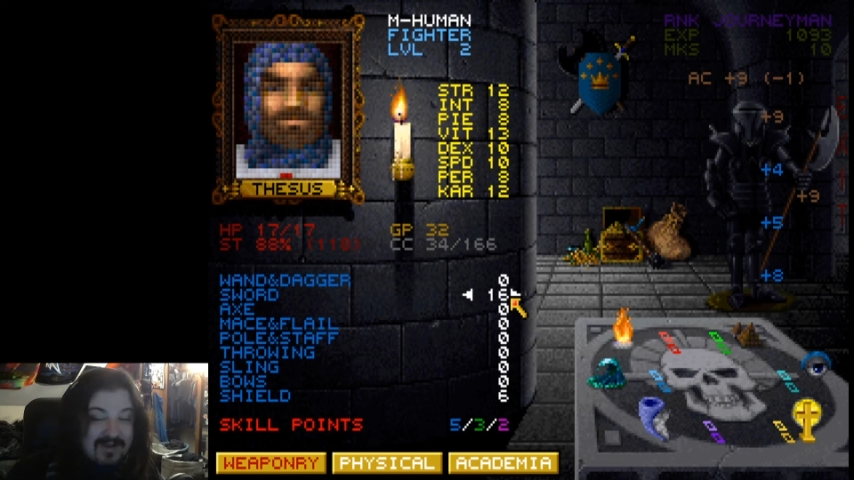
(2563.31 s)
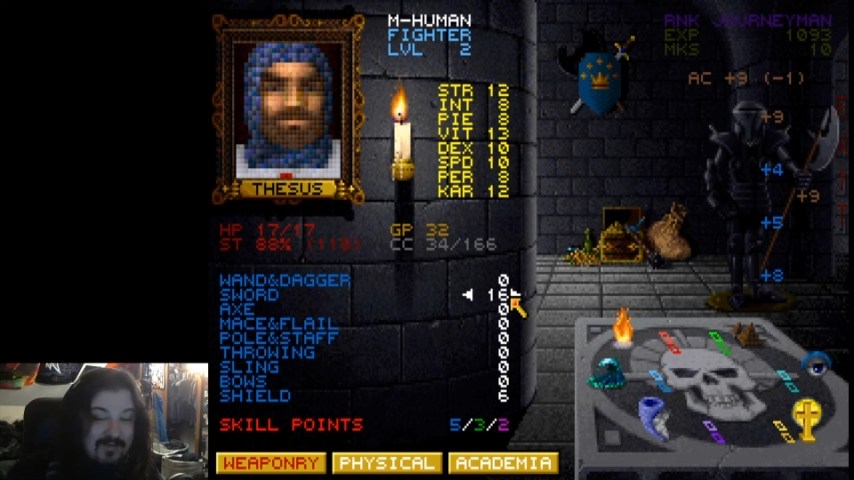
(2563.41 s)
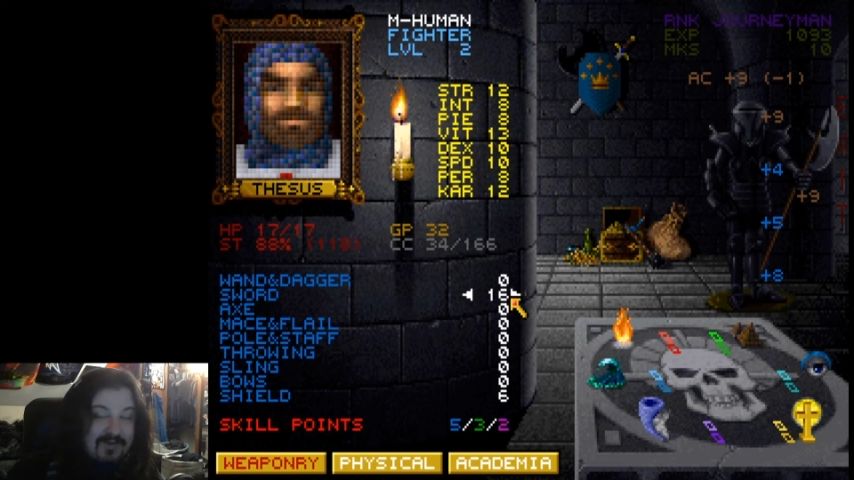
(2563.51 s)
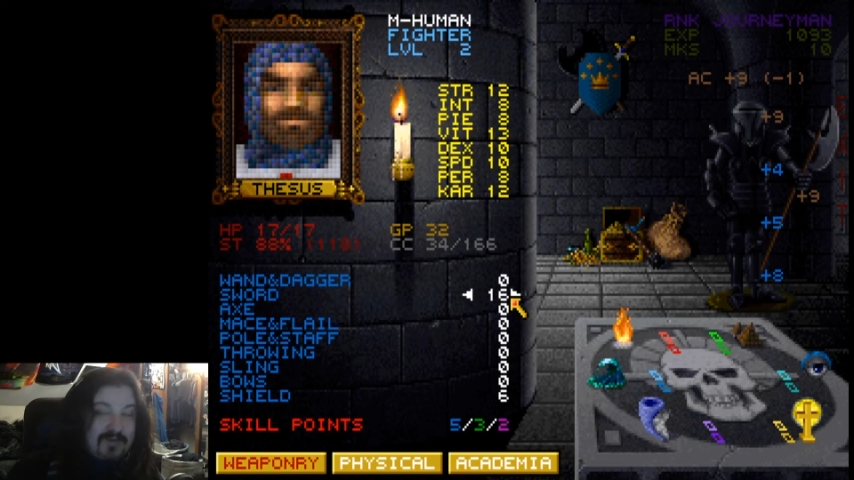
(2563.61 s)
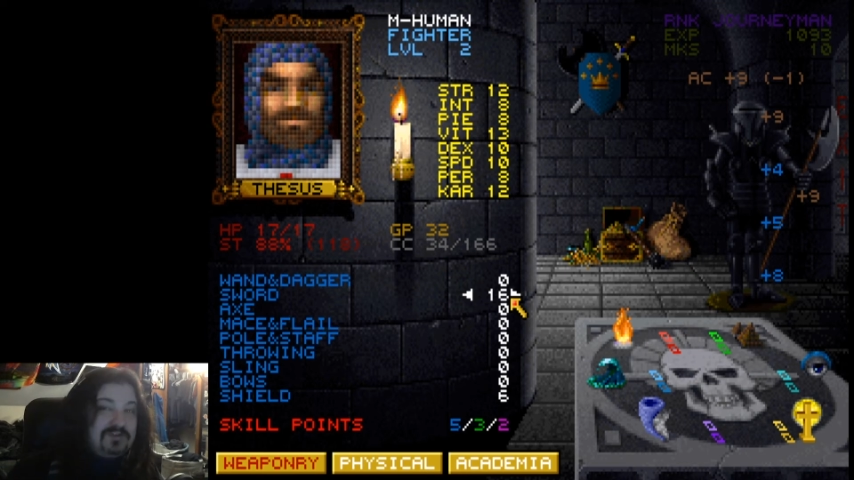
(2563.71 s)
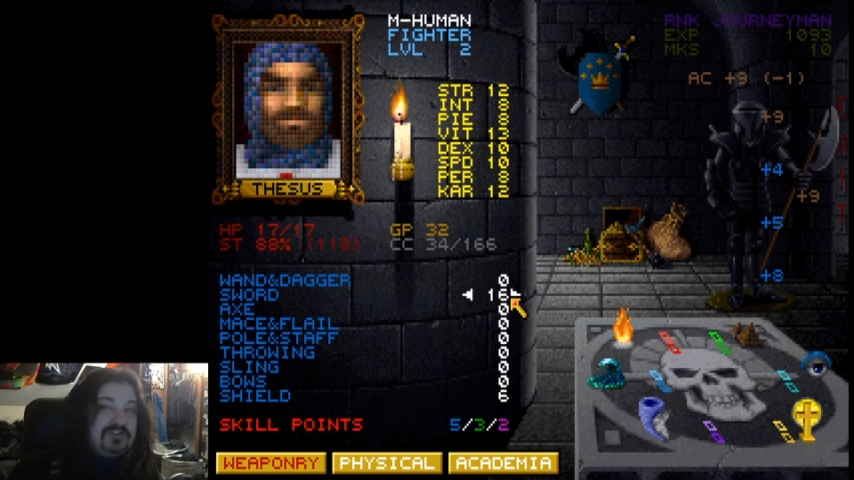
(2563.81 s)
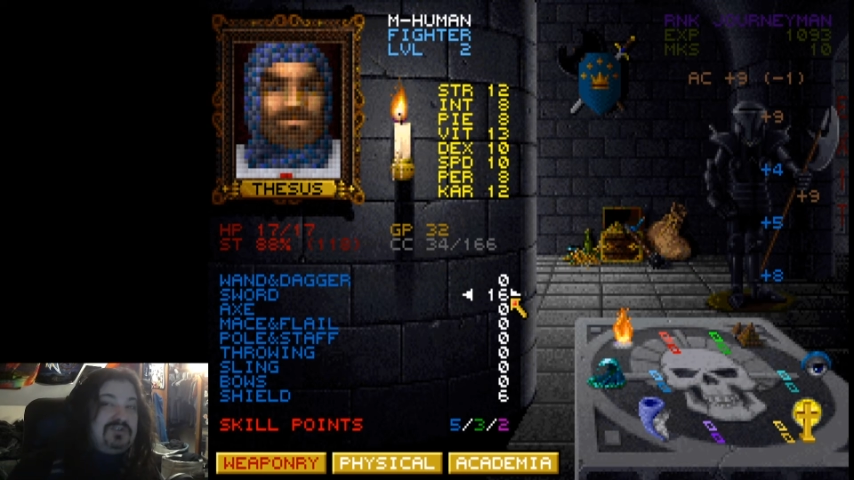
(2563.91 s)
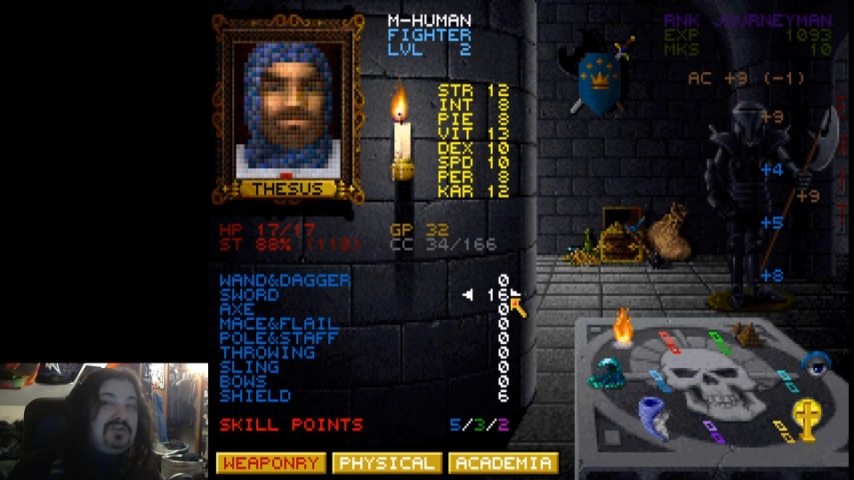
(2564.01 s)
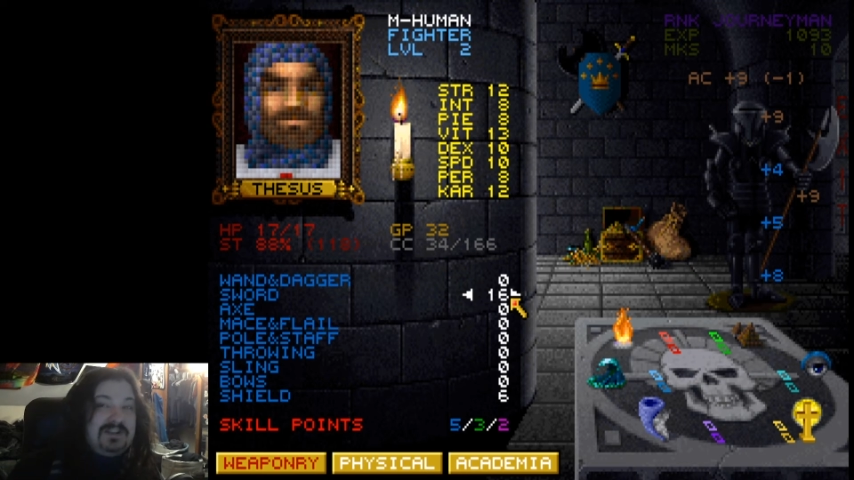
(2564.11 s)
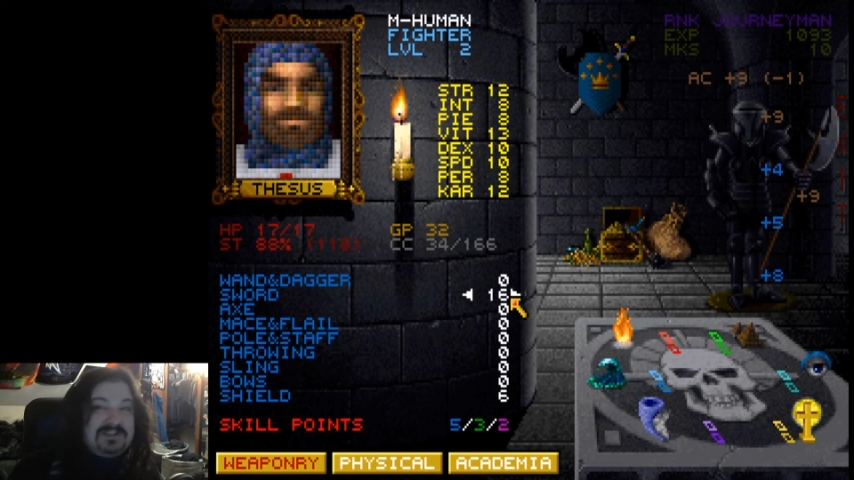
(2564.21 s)
We're going
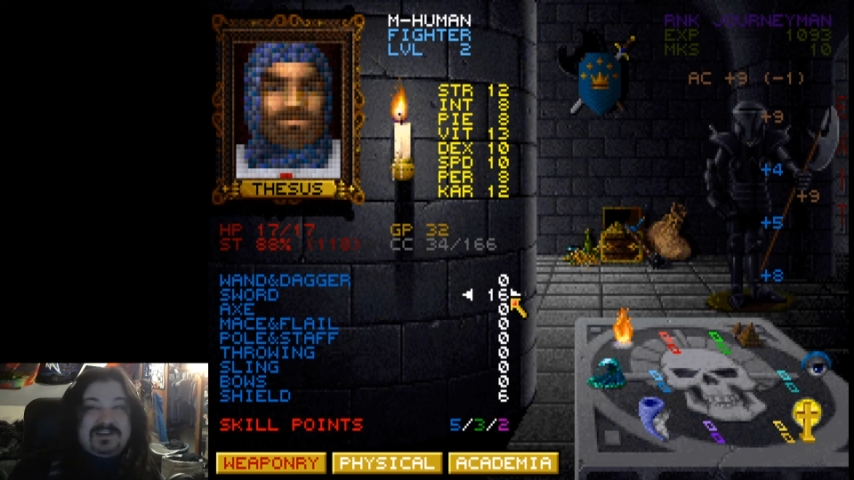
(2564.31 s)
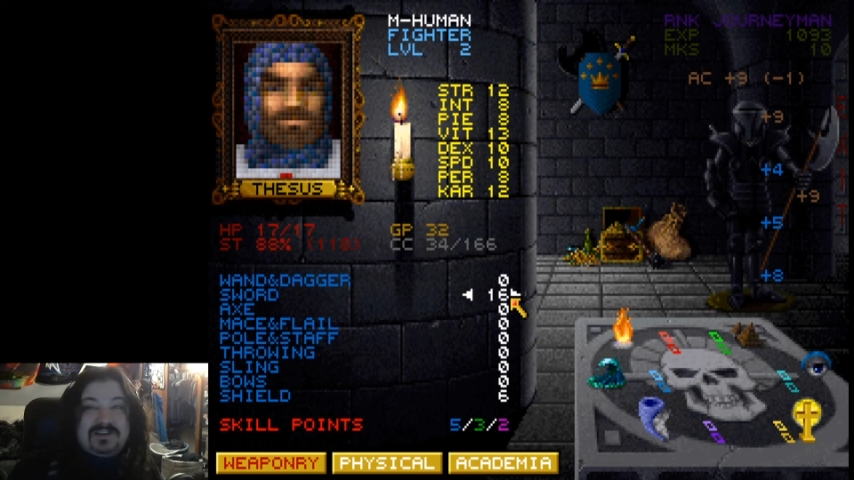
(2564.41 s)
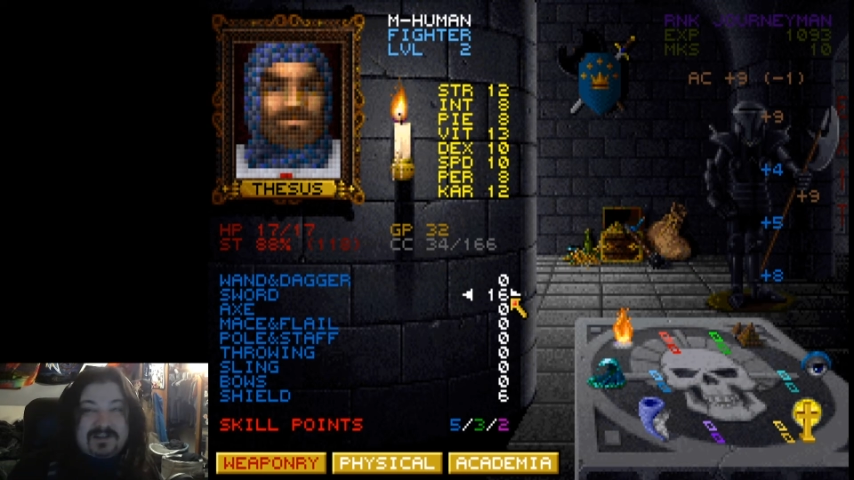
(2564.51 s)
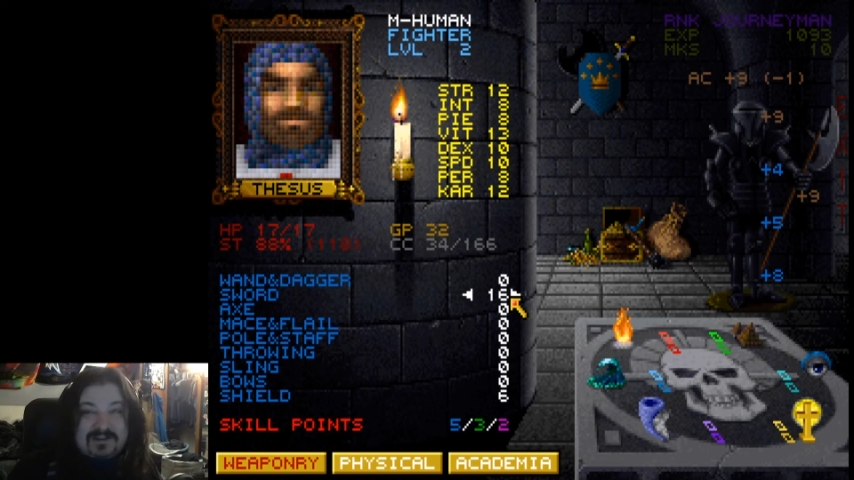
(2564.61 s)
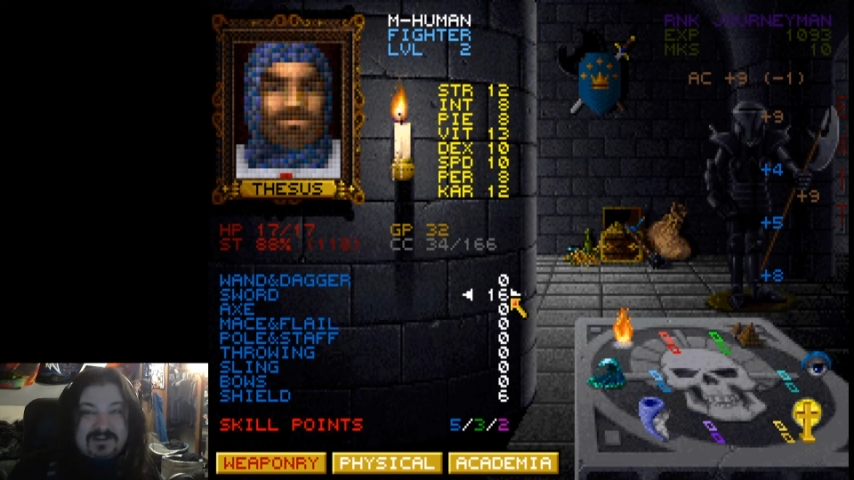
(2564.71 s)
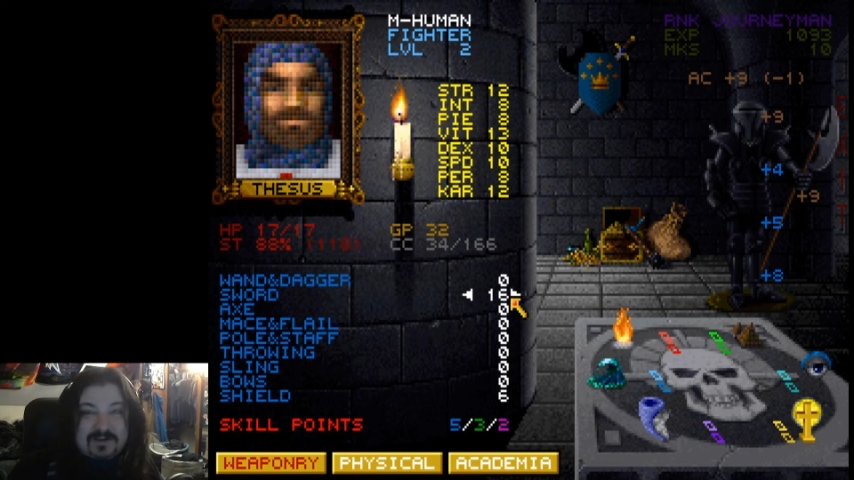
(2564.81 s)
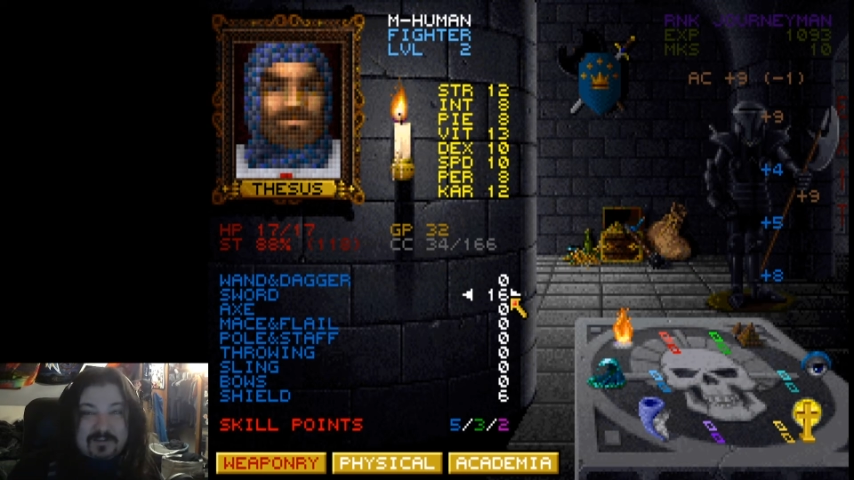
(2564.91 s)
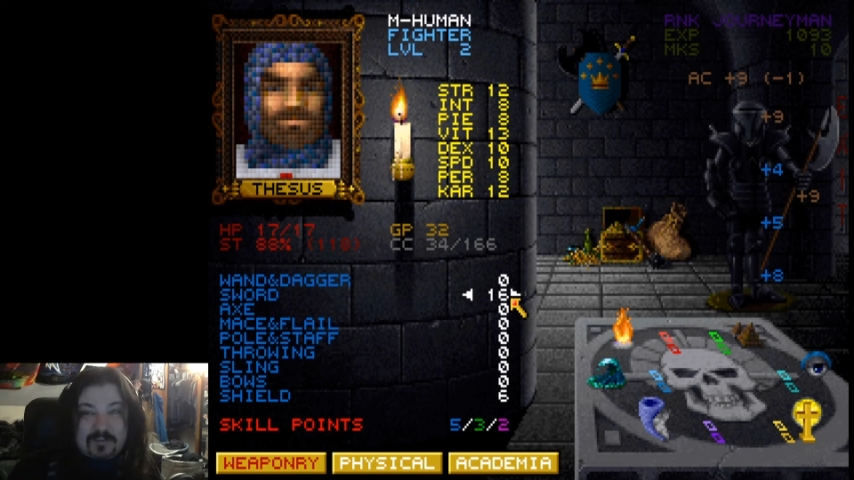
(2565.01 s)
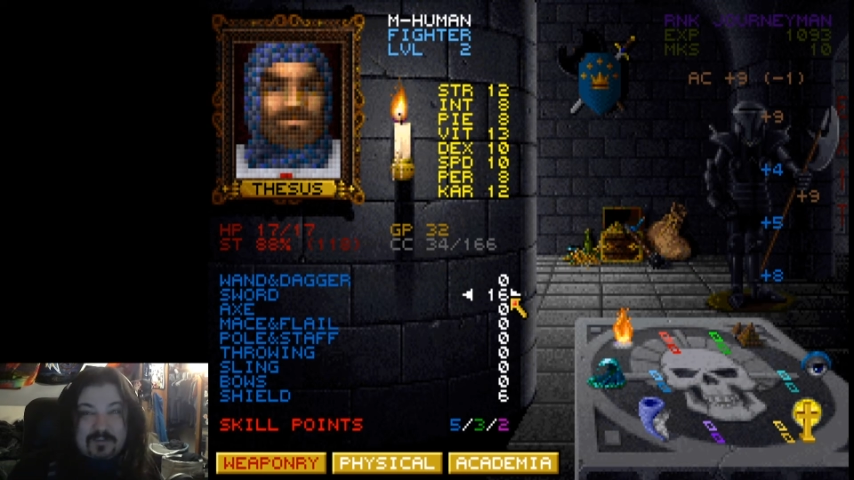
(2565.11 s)
straight to the